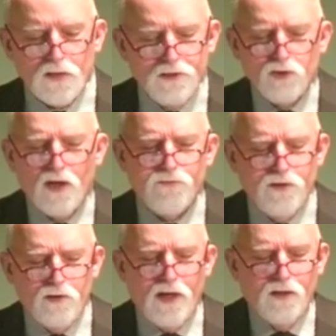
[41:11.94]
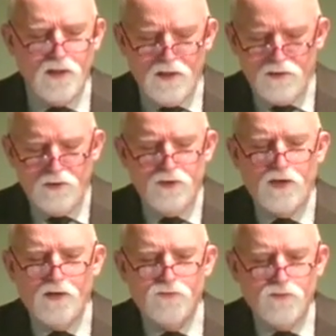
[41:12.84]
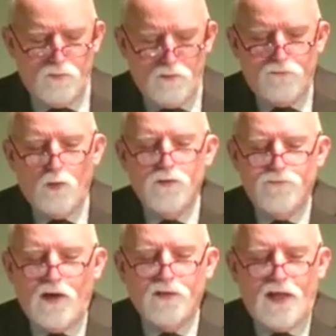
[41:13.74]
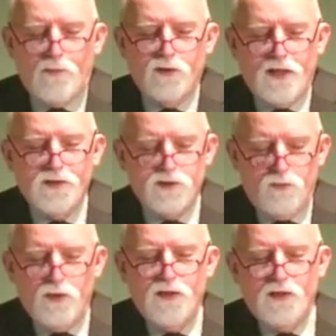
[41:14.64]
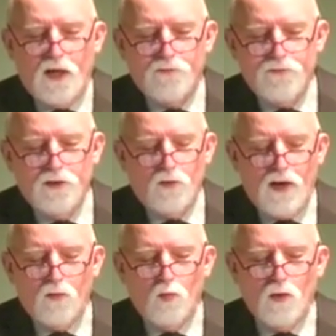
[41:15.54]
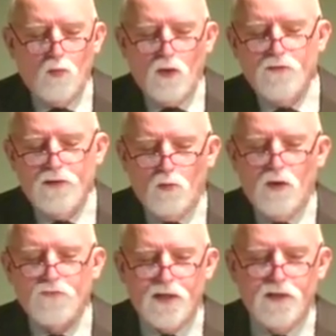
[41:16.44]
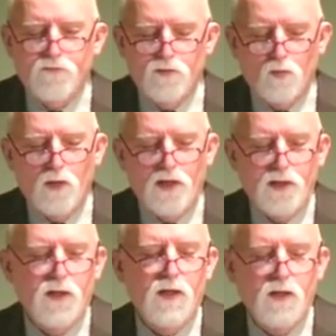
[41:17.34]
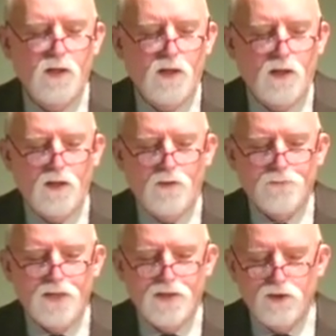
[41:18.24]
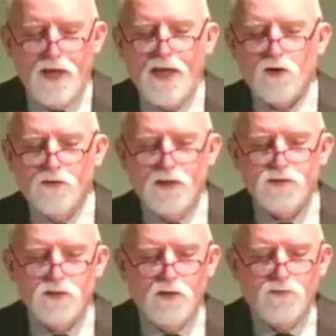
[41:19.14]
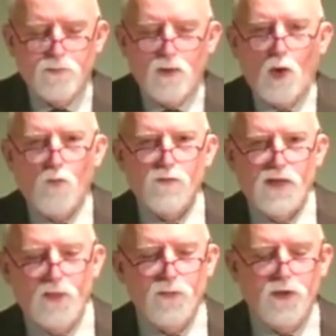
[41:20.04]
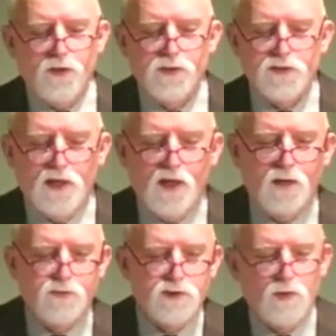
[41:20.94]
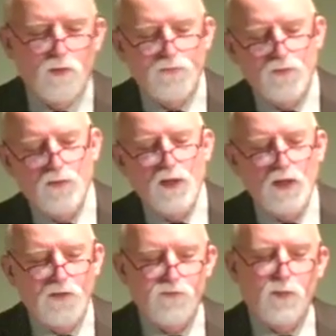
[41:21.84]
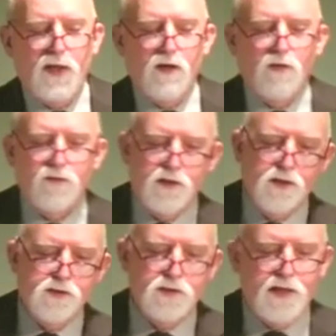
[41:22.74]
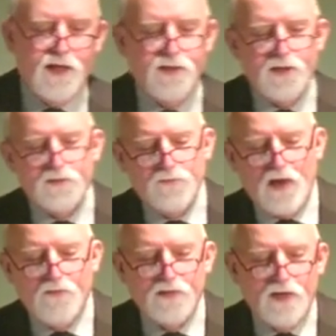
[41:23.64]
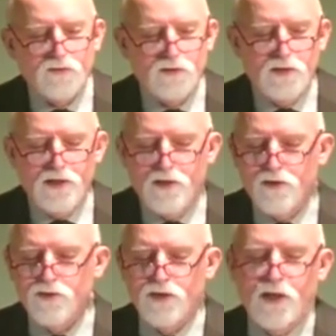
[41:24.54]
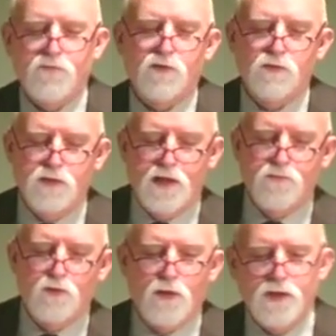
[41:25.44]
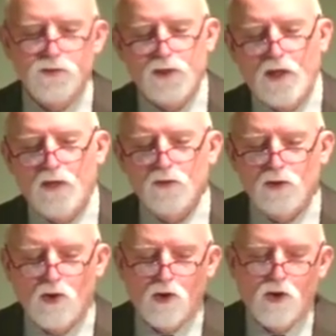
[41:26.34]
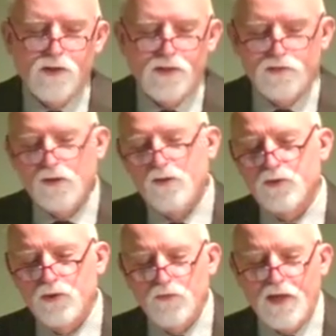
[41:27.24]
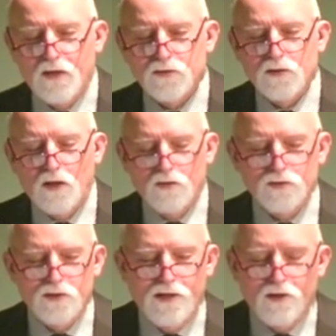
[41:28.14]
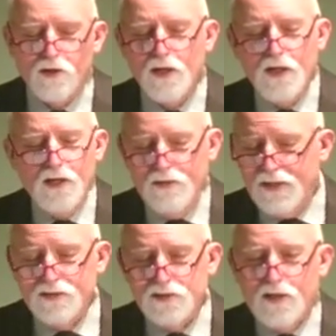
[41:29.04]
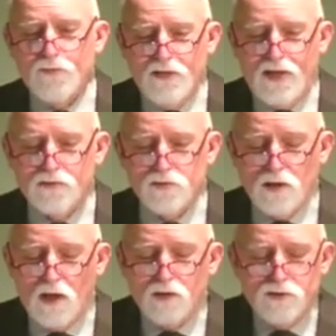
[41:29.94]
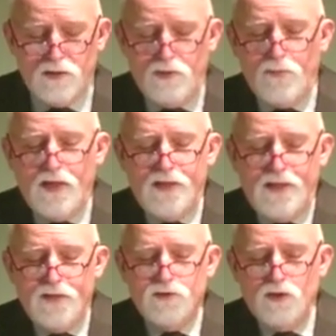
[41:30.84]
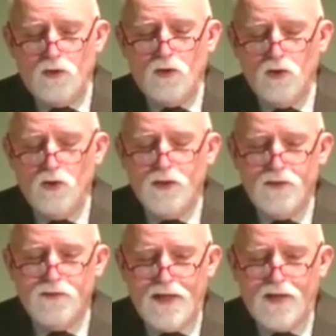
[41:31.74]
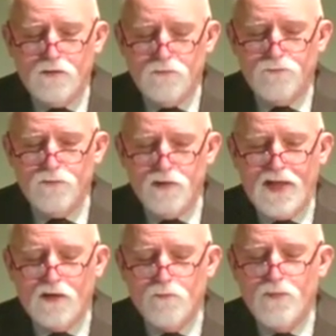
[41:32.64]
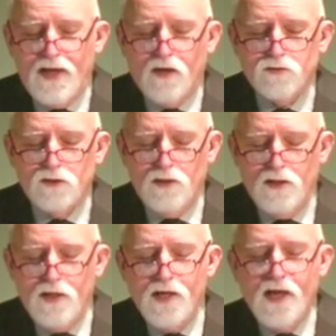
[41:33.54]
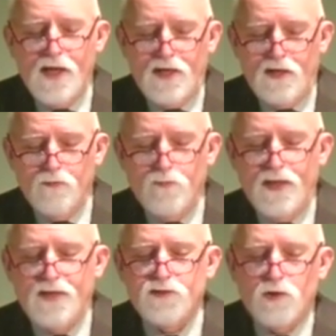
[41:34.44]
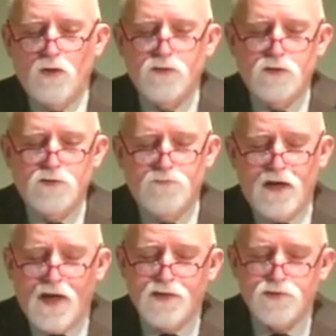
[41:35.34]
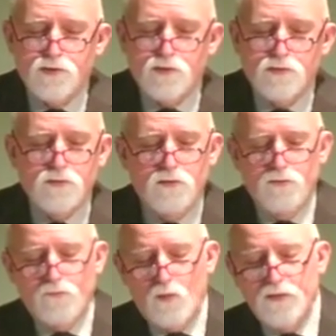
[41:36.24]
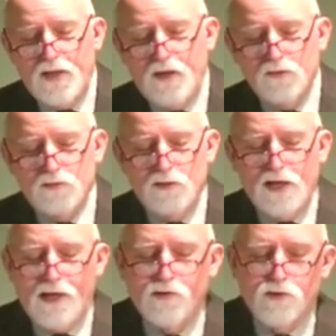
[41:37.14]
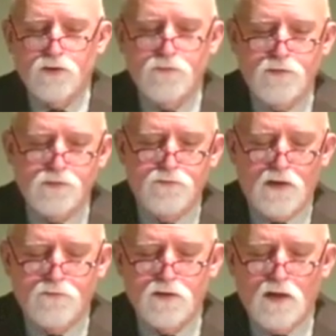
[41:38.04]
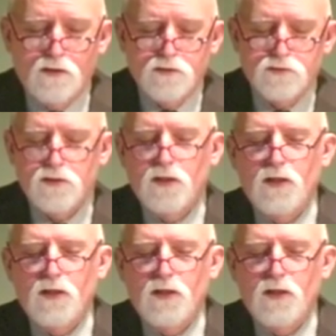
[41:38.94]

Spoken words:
and try to figure out, you got before you file the application, you really got to figure out, well, what have I given away? And you add all that stuff up over that period of time. So if you paid off a kid's debt, and that's $5,000 there, and you gave a grandchild a car, and that's another $2,000 there, that's $7,000, and Medicaid's going to look at that amount, and based on the divisor, the $4,955,